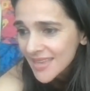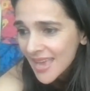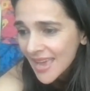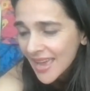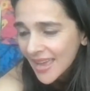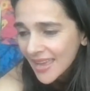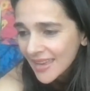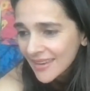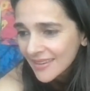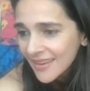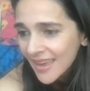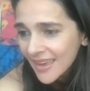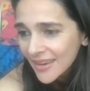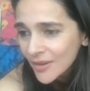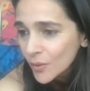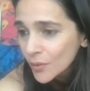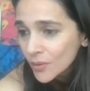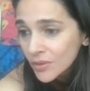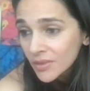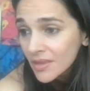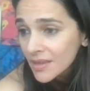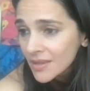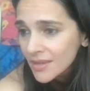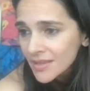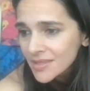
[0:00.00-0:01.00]
and I
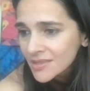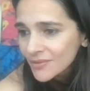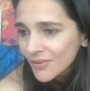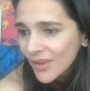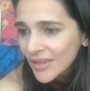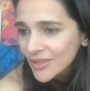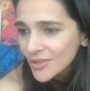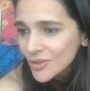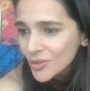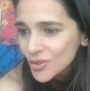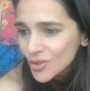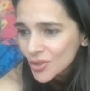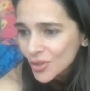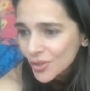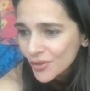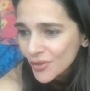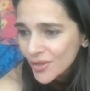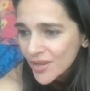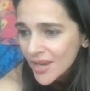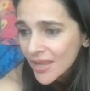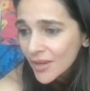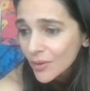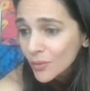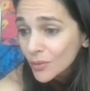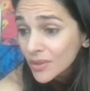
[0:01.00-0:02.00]
don't think it's fair to
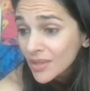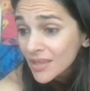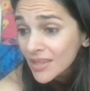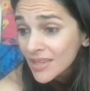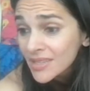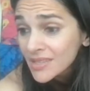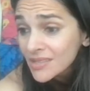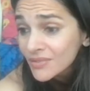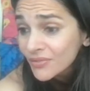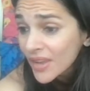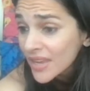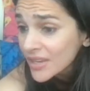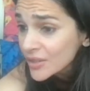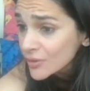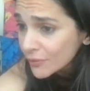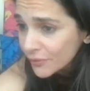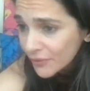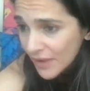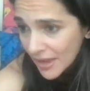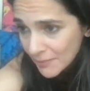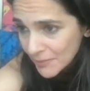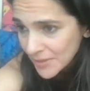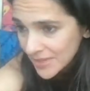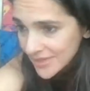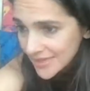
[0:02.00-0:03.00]
children. I don't think it's fair to
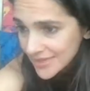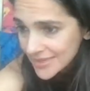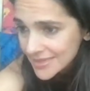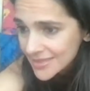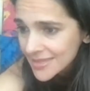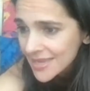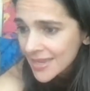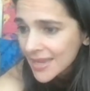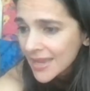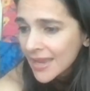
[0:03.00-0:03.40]
families.